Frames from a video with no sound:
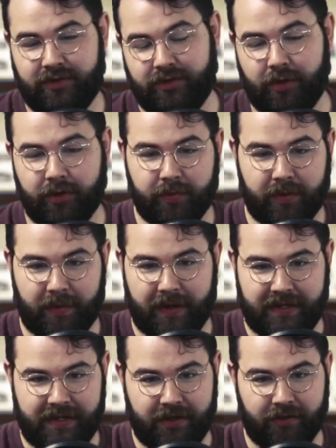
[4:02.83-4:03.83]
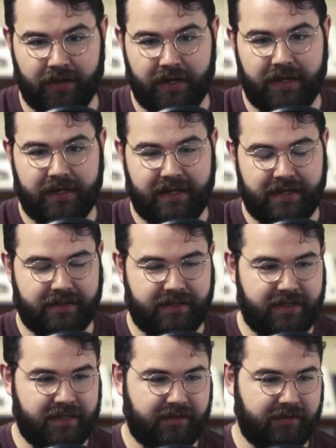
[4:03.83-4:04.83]
And the only one right here is
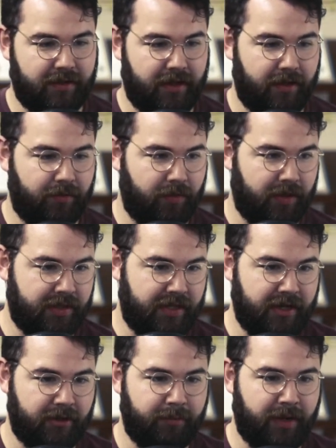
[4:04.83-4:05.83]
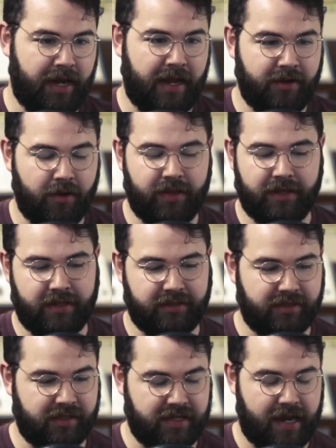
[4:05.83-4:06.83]
this uh, one here, but I know that
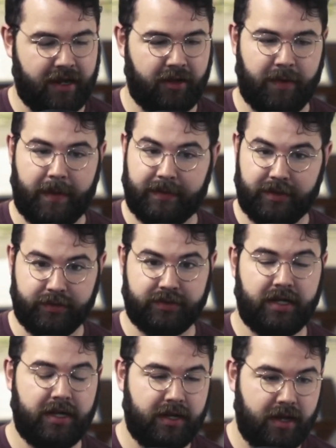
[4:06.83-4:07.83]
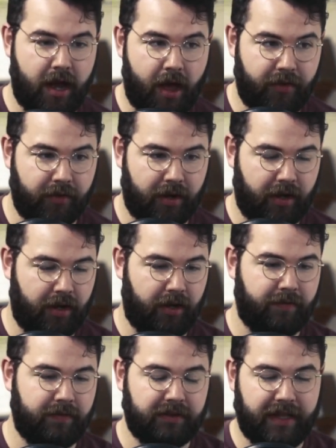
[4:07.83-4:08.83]
this is a tag I'll probably use other
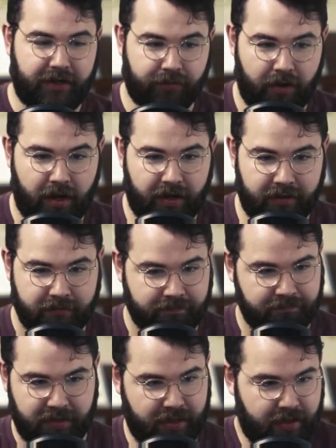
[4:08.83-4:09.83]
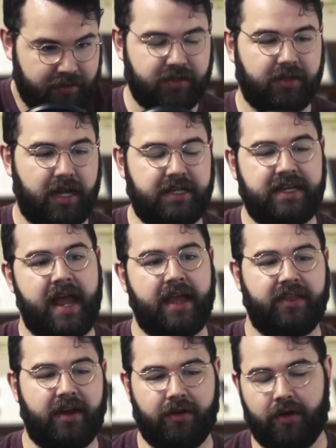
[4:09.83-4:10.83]
uh, later on, because a
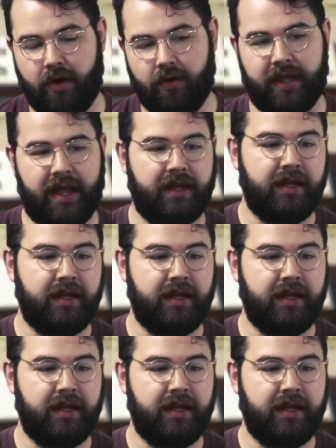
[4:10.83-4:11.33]
tag that'll go, okay,